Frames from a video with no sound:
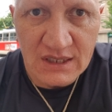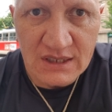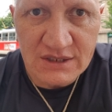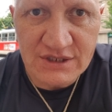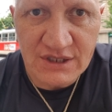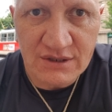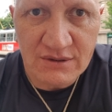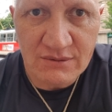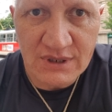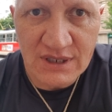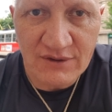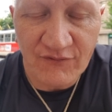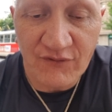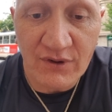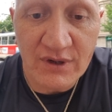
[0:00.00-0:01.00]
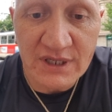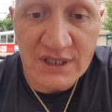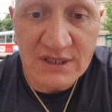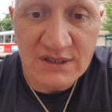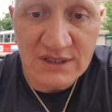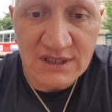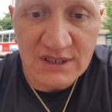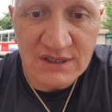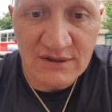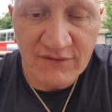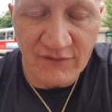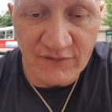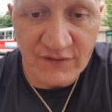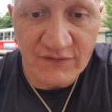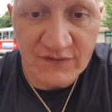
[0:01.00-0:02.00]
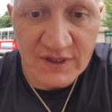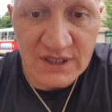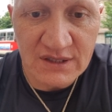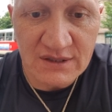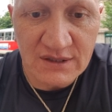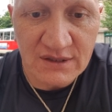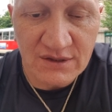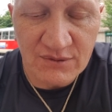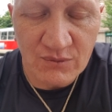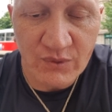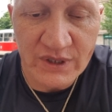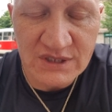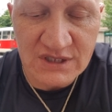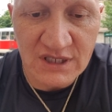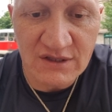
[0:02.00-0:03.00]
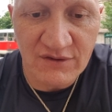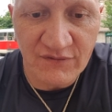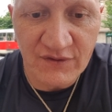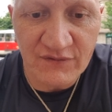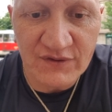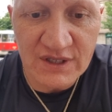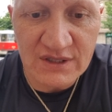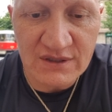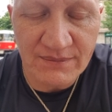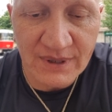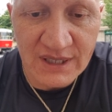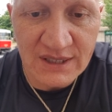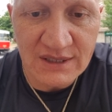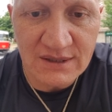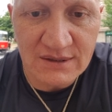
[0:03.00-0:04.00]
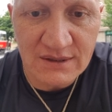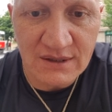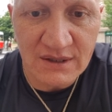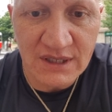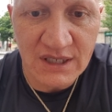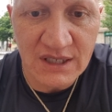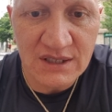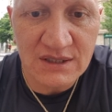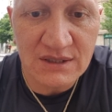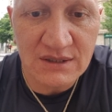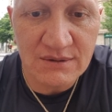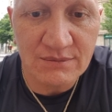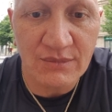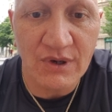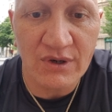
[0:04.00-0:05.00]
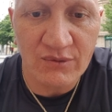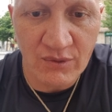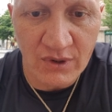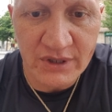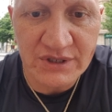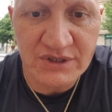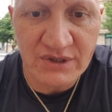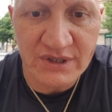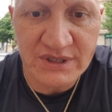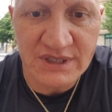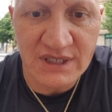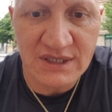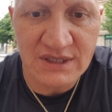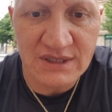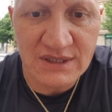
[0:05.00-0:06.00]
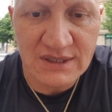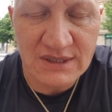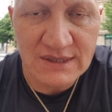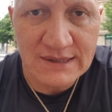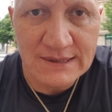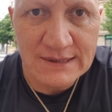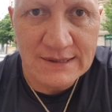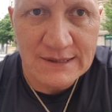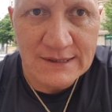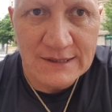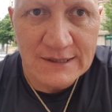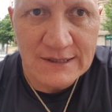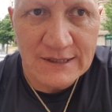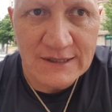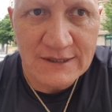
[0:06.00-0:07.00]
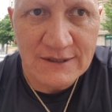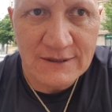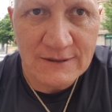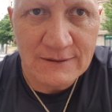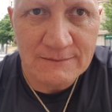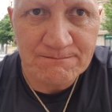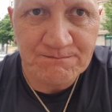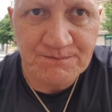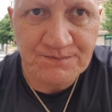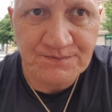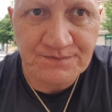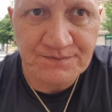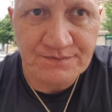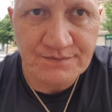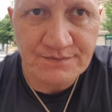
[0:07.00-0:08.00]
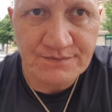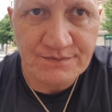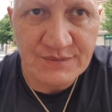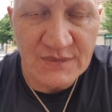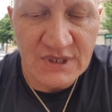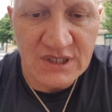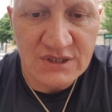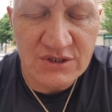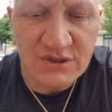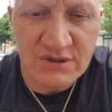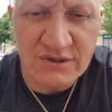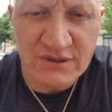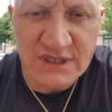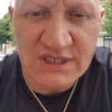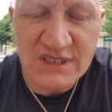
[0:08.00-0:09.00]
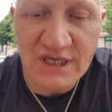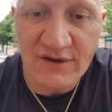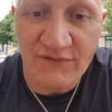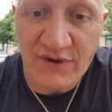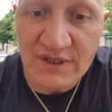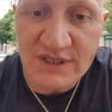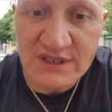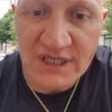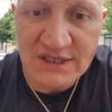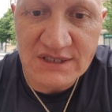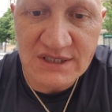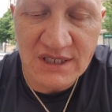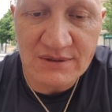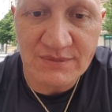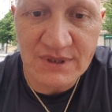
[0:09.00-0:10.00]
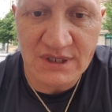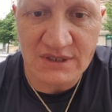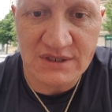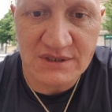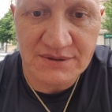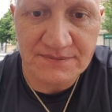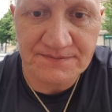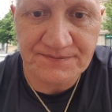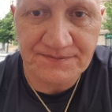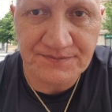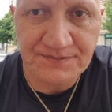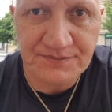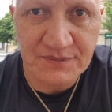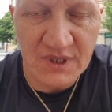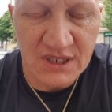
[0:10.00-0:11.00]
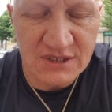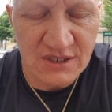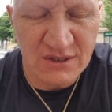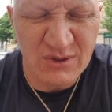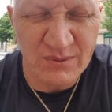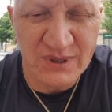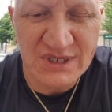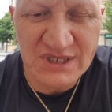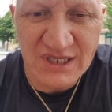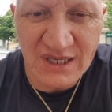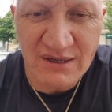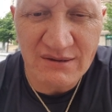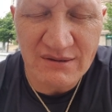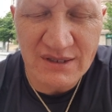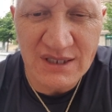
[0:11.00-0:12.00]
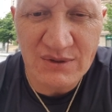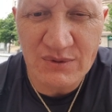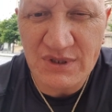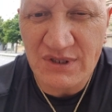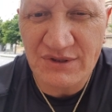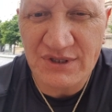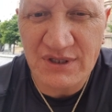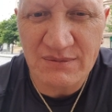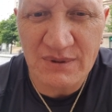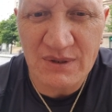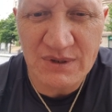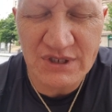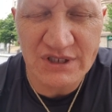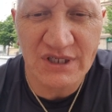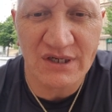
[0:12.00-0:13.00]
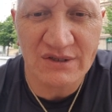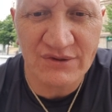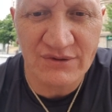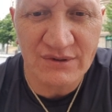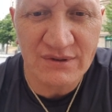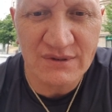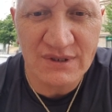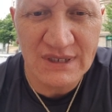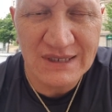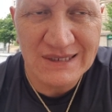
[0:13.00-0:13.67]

So uh, Friday the 15th, Wednesday the 15th of May, I had my right eye done. Um, Surgery itself only takes 10 minutes. It's a little bit scary when you think about what you're going through.